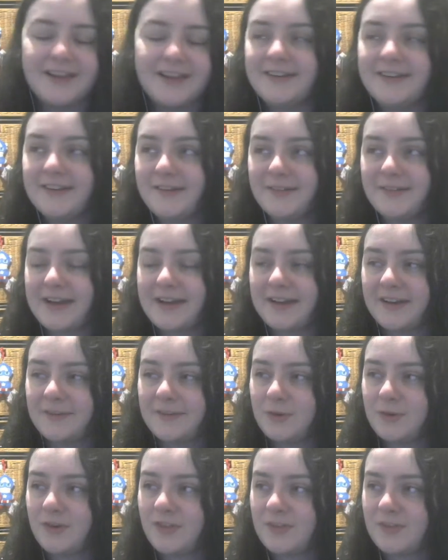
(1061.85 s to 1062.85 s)
You know, that kind
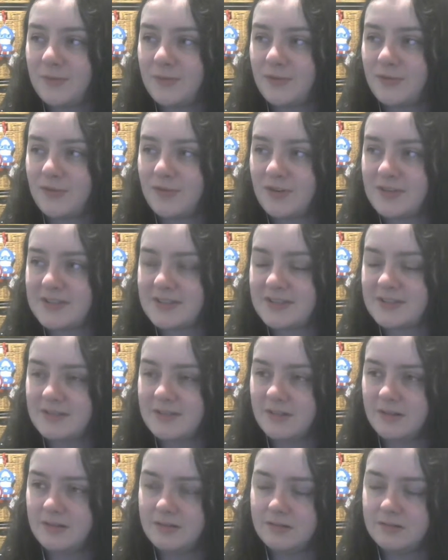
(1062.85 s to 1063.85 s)
of calling them
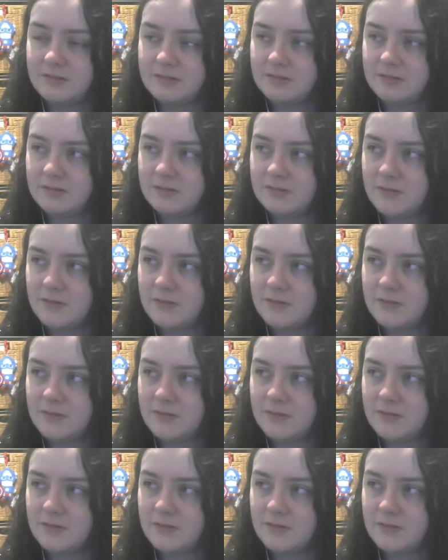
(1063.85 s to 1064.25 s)
cross, oh,